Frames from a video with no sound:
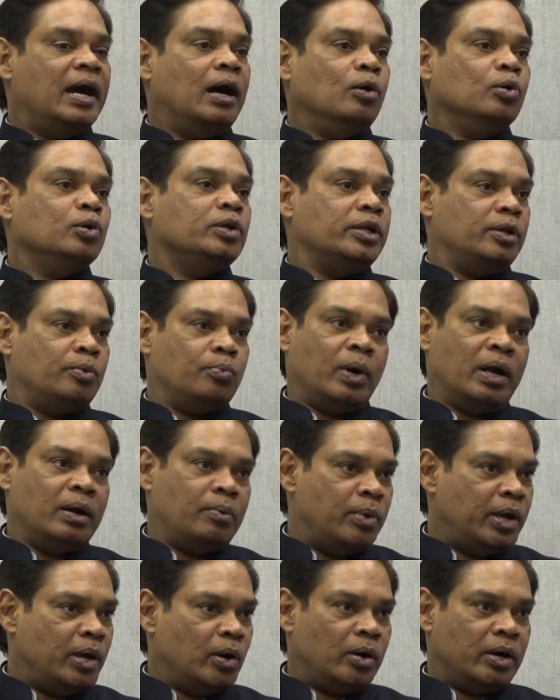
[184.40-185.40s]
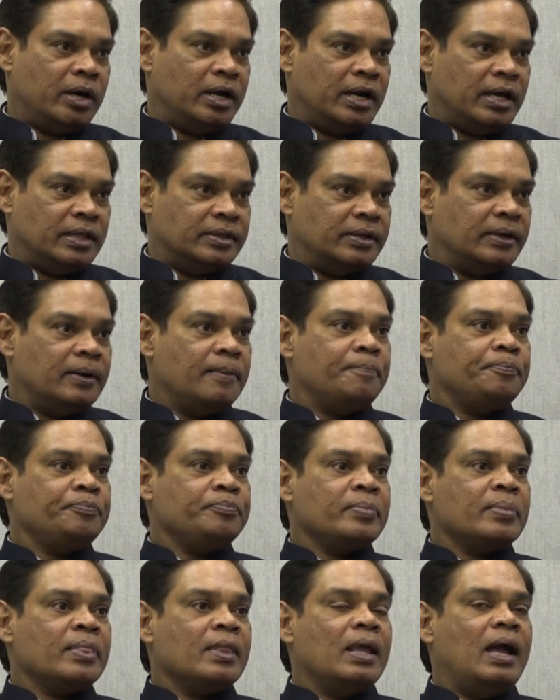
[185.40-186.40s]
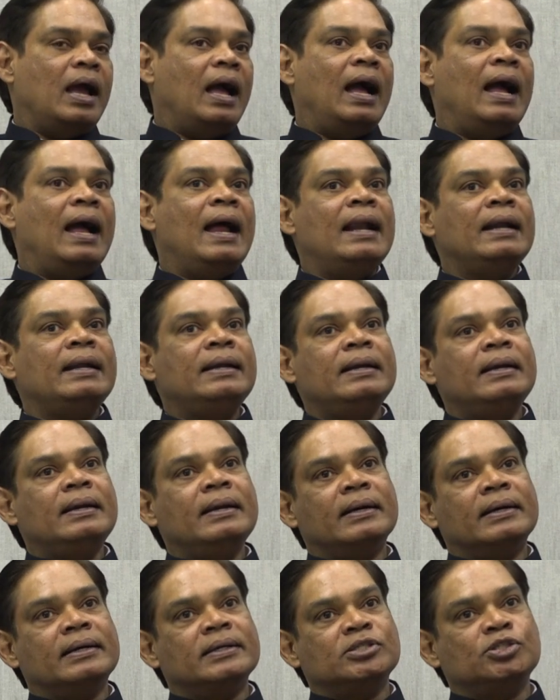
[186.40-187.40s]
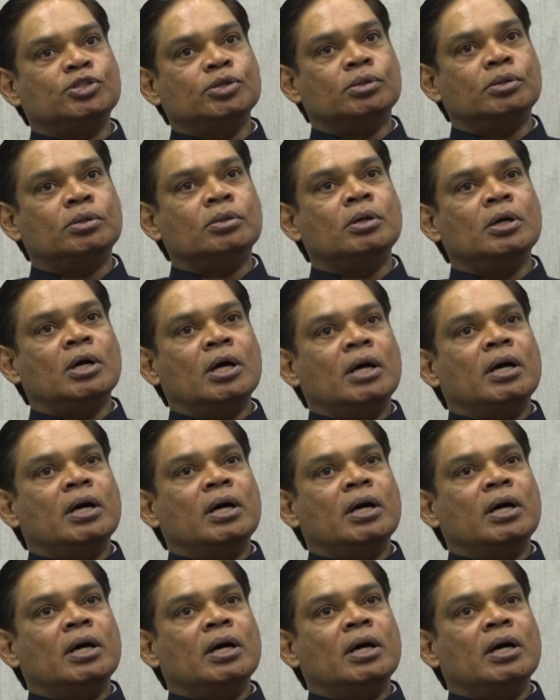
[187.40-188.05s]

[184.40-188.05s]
out in one way or another. And so